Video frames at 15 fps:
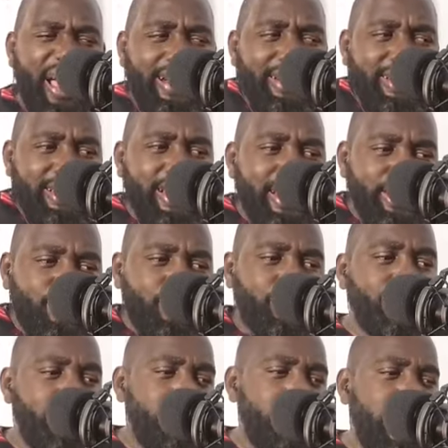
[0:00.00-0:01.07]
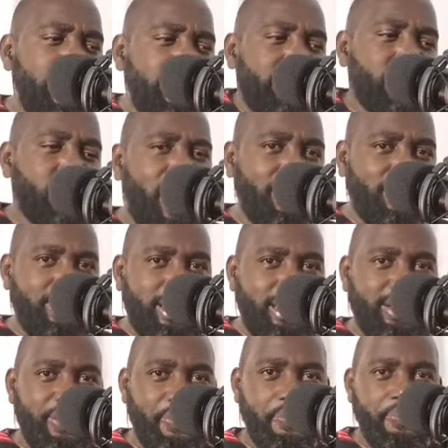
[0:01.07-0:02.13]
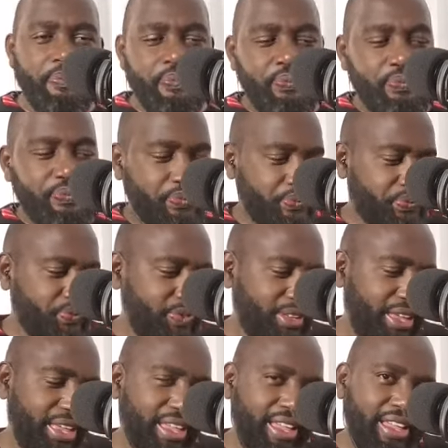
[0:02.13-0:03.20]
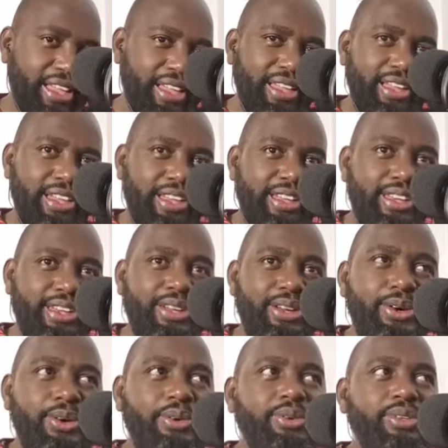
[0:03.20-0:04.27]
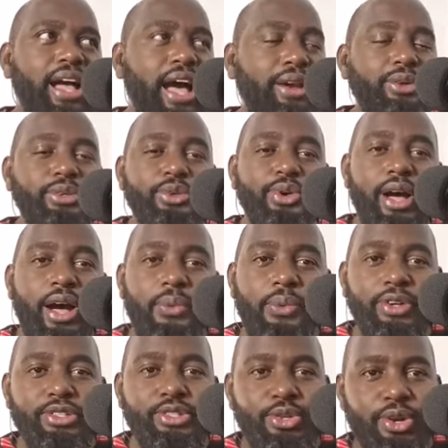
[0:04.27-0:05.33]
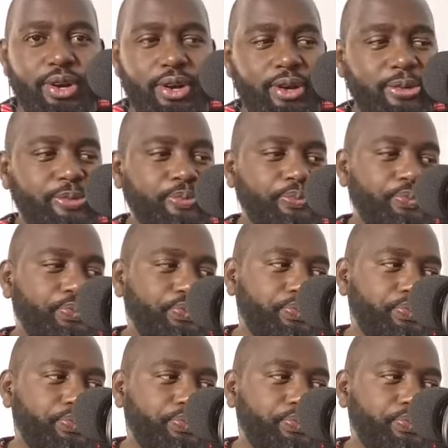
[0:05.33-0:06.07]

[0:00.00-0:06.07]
plugged in, to remain charging. You know, I don't know how what your